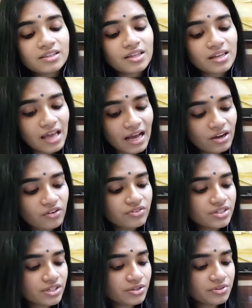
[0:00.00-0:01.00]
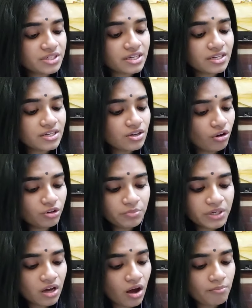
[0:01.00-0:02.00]
The lack of integrity cannot
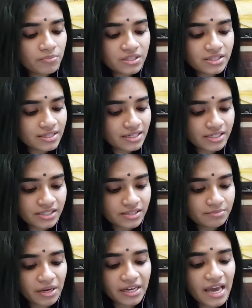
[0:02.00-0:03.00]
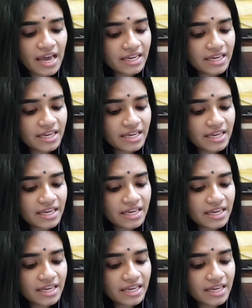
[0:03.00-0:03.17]
be compensated by